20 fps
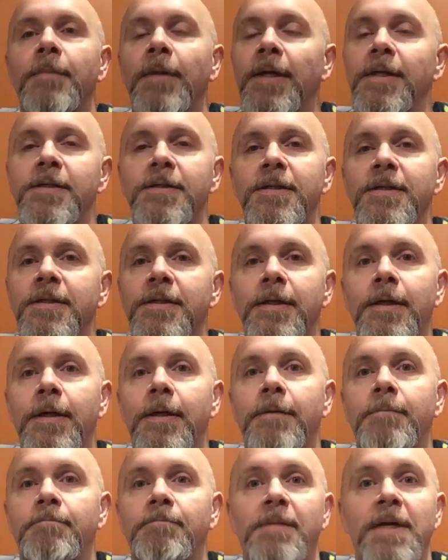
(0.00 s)
let's just
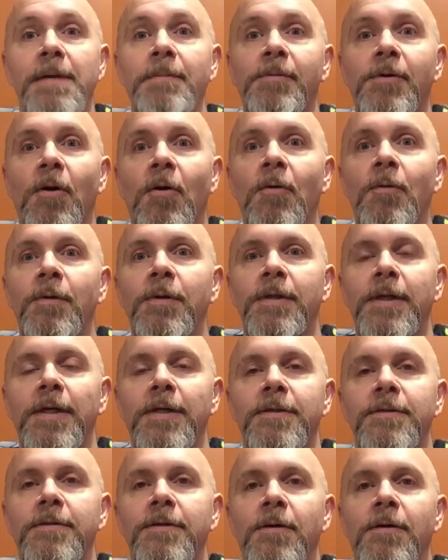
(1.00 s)
keep going with
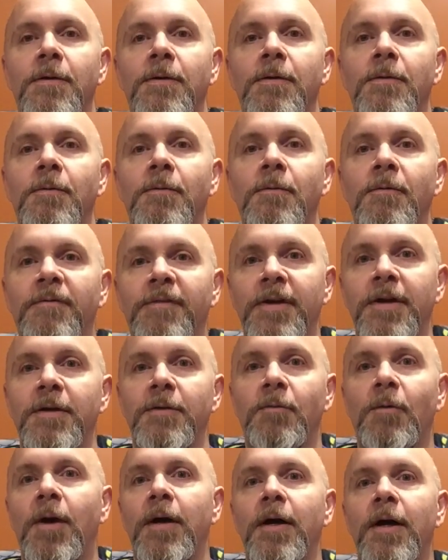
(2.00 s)
this. So
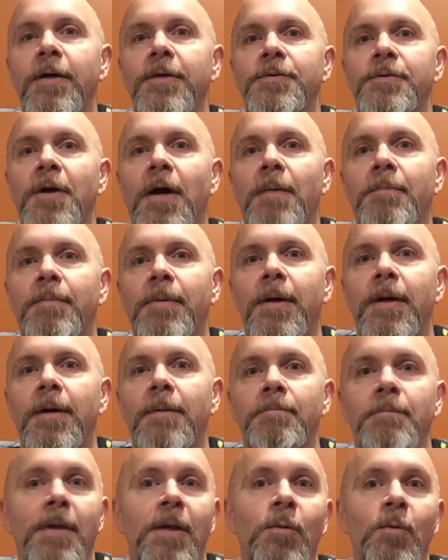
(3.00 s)
figured why not drop
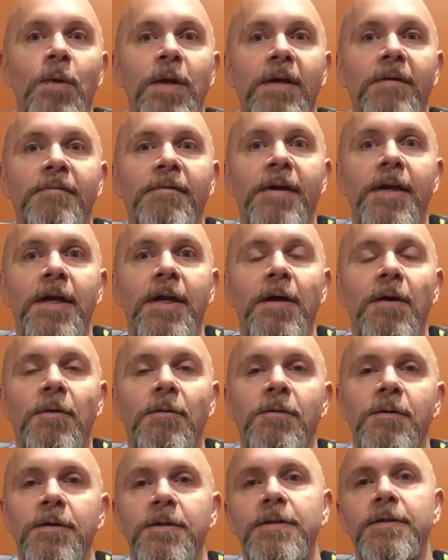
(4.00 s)
a midweek
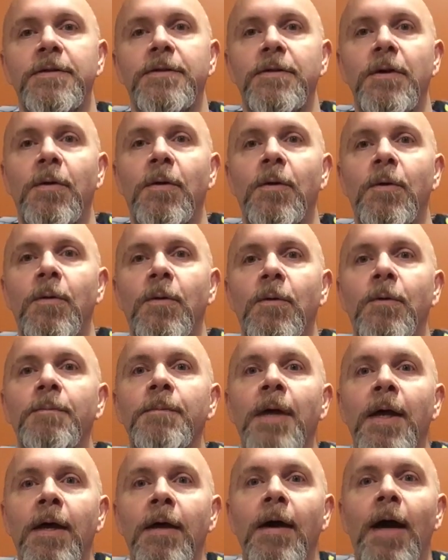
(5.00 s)
video. So
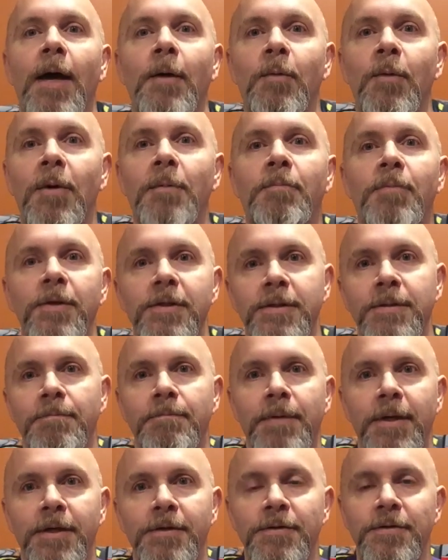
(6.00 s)
I will put some
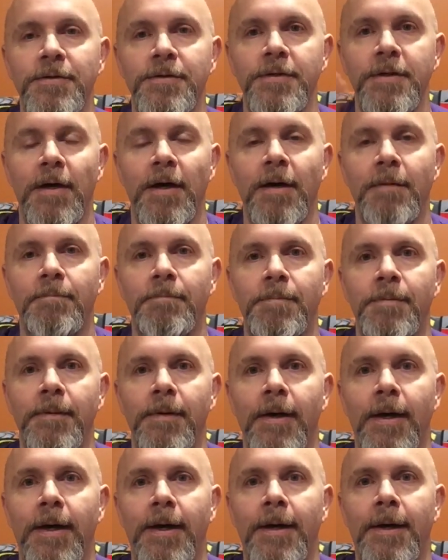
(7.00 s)
pictures up.
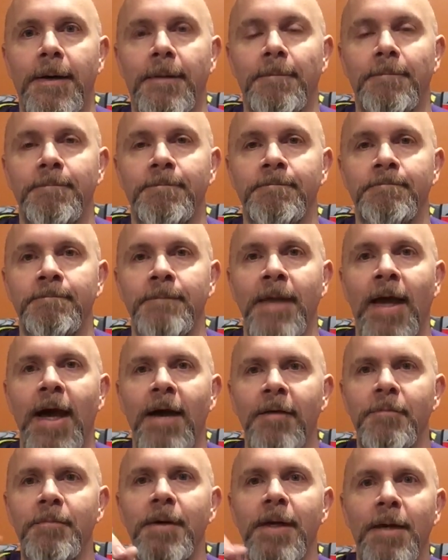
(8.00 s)
I
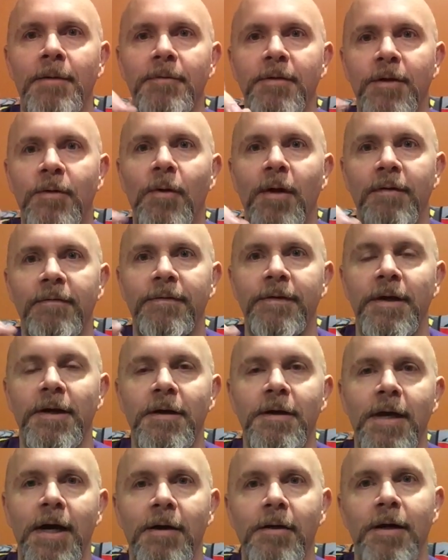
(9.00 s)
haven't been able to quite figure
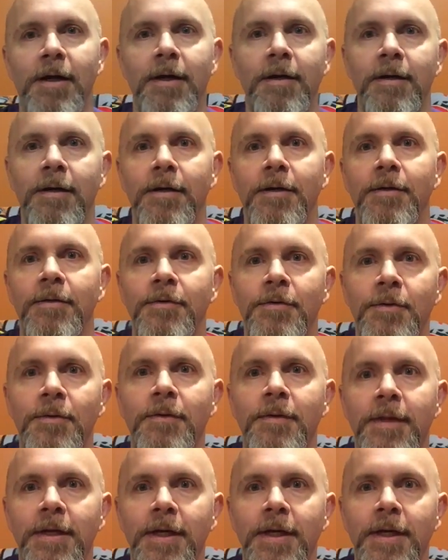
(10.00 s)
out how to do